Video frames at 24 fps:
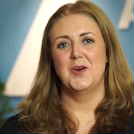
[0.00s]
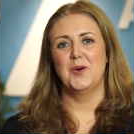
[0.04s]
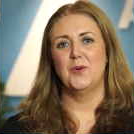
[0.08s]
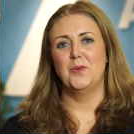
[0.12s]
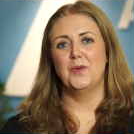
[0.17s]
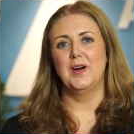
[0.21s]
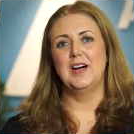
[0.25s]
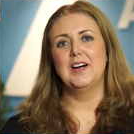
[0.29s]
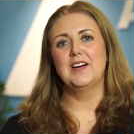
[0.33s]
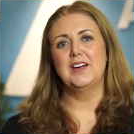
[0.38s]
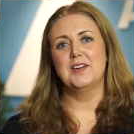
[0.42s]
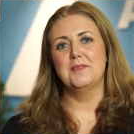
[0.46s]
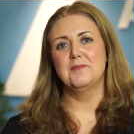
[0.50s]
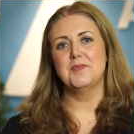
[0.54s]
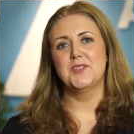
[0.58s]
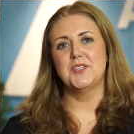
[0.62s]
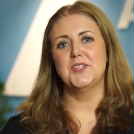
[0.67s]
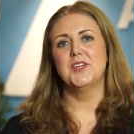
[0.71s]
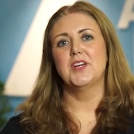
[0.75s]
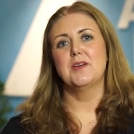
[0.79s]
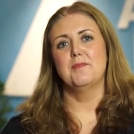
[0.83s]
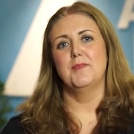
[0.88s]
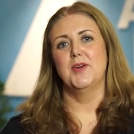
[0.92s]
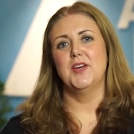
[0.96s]
Welcome
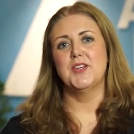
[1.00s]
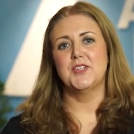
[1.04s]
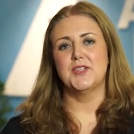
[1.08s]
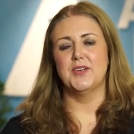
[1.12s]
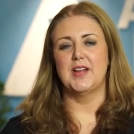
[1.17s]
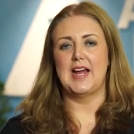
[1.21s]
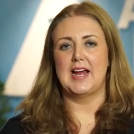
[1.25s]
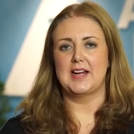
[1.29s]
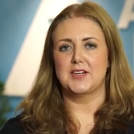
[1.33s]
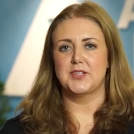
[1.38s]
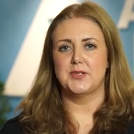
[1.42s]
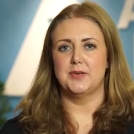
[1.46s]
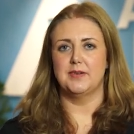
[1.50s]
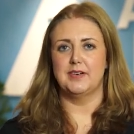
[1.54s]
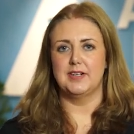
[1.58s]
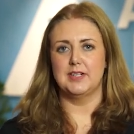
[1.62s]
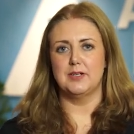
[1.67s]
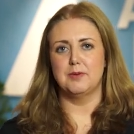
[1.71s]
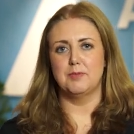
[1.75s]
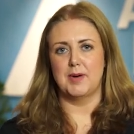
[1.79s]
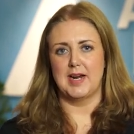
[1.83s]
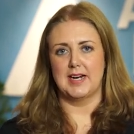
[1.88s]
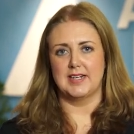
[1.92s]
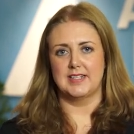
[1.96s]
to Commercial
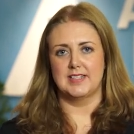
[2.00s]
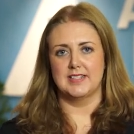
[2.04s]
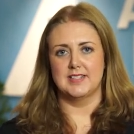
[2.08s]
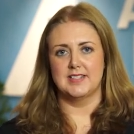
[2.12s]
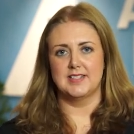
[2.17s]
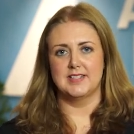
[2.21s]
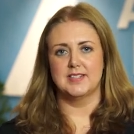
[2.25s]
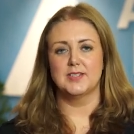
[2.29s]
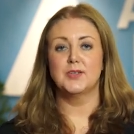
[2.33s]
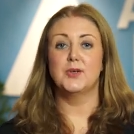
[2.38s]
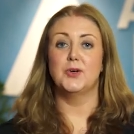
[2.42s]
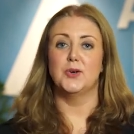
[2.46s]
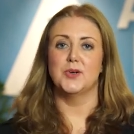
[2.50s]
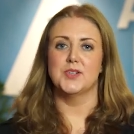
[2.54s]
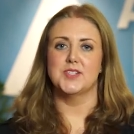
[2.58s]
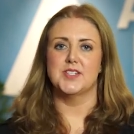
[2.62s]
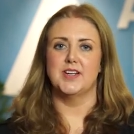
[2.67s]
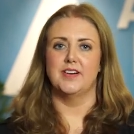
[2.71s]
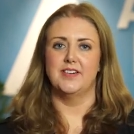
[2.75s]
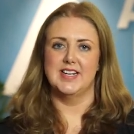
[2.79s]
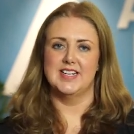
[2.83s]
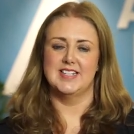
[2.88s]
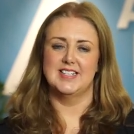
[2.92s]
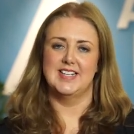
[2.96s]
Actuarial Practice course
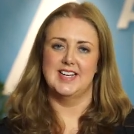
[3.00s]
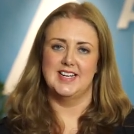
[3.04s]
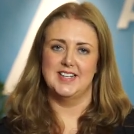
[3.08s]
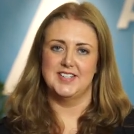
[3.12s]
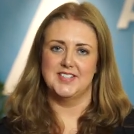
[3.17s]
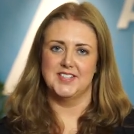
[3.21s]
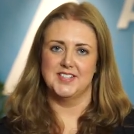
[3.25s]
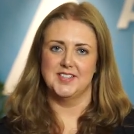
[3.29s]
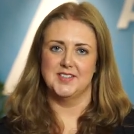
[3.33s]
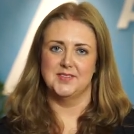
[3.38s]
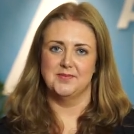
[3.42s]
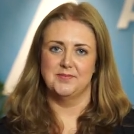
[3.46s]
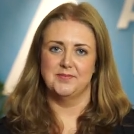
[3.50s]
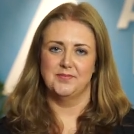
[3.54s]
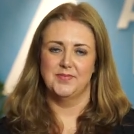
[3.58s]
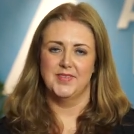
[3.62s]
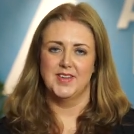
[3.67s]
orientation.